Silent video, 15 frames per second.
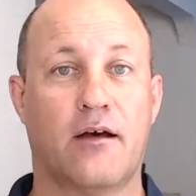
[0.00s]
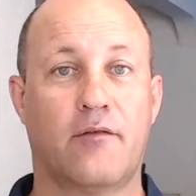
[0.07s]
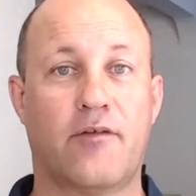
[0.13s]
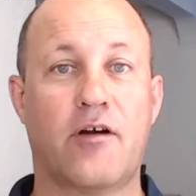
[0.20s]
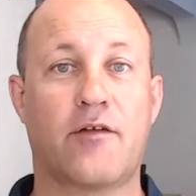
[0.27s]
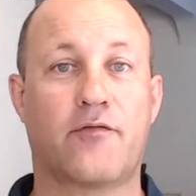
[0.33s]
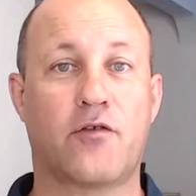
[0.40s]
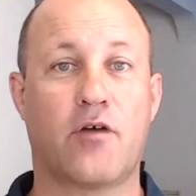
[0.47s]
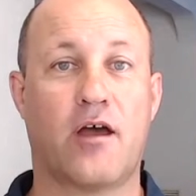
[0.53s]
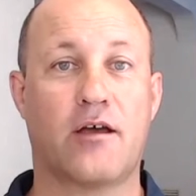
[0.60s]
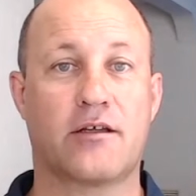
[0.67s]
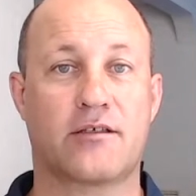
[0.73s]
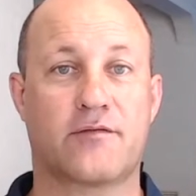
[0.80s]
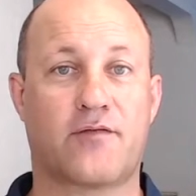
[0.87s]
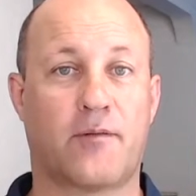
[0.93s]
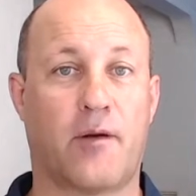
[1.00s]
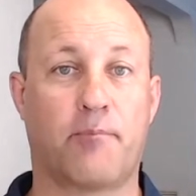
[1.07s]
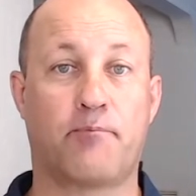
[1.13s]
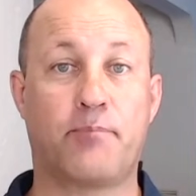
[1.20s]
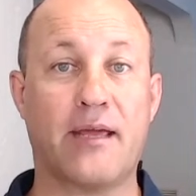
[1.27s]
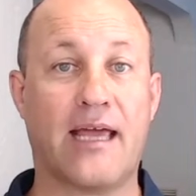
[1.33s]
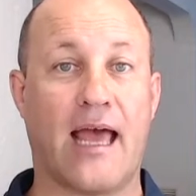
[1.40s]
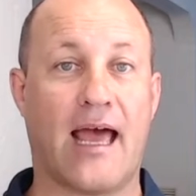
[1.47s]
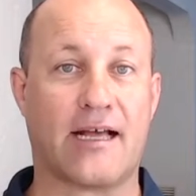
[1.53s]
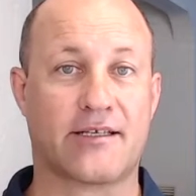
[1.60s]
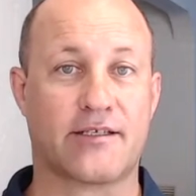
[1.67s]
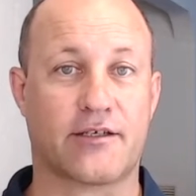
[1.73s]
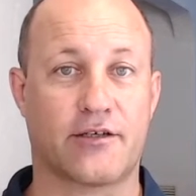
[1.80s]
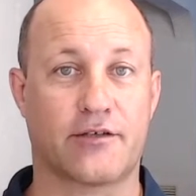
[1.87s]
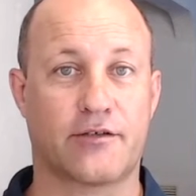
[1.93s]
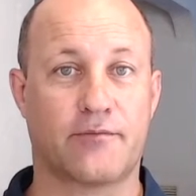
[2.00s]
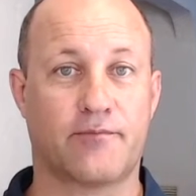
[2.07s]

very few, it's from a big accident.